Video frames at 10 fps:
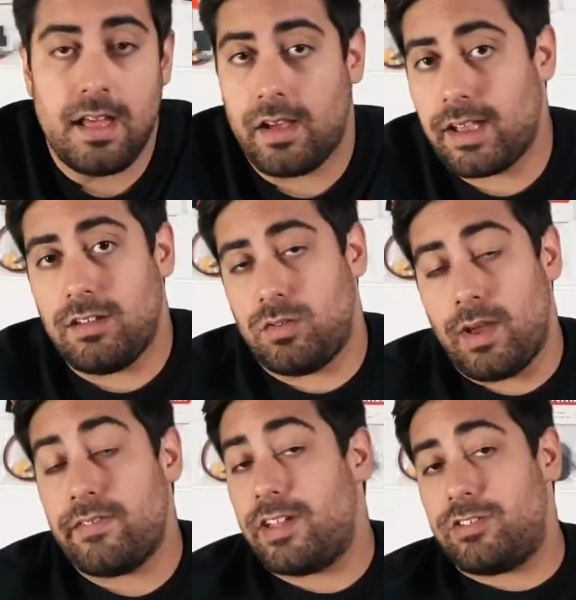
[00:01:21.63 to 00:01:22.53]
Okay, so
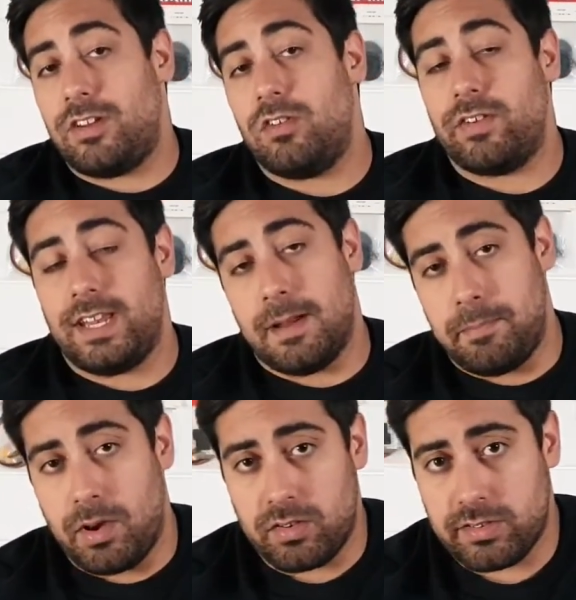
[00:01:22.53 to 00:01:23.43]
I've actually already
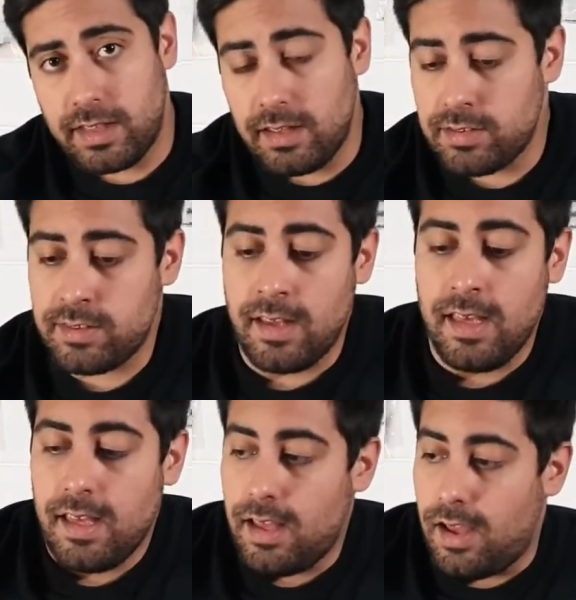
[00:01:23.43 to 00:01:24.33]
unboxed this.
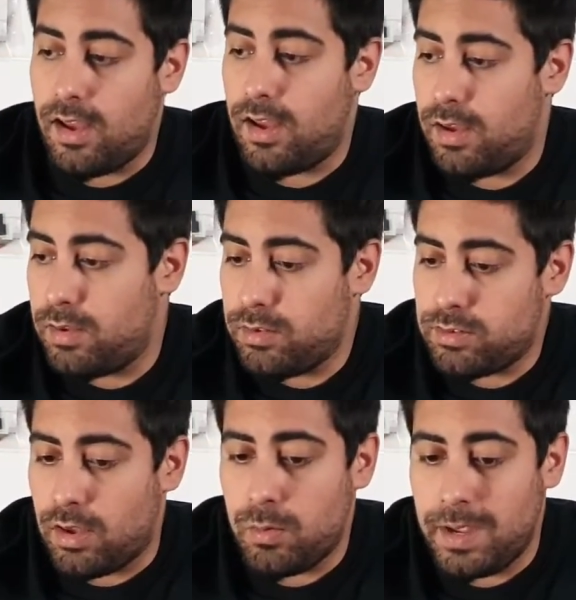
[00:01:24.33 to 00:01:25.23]
Uh,
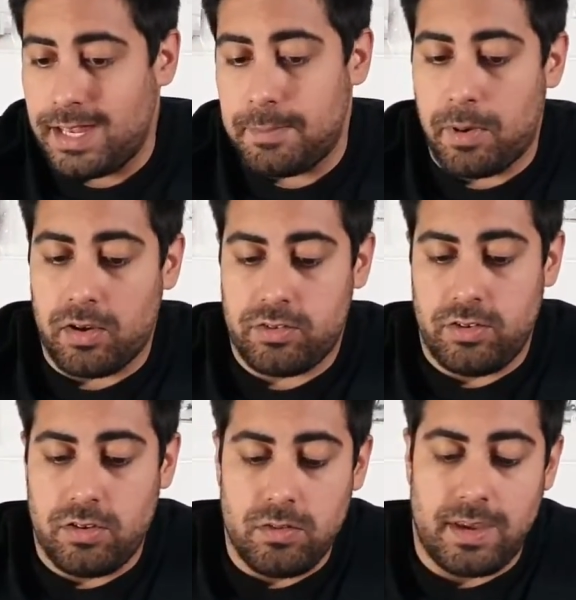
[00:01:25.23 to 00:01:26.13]
so in the box
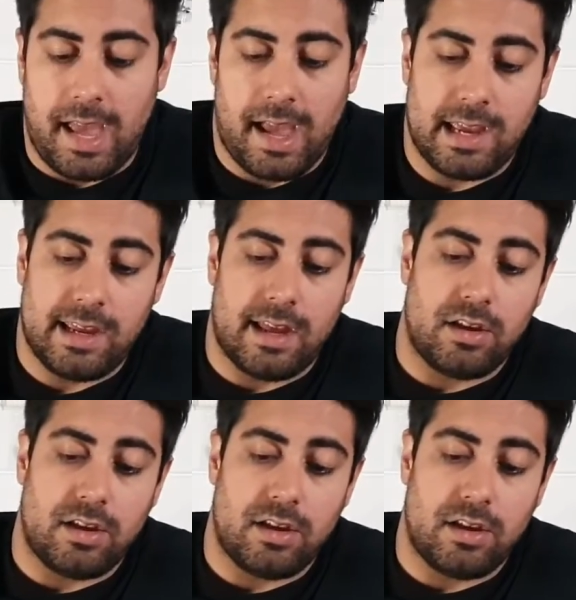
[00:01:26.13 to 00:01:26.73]
you do get a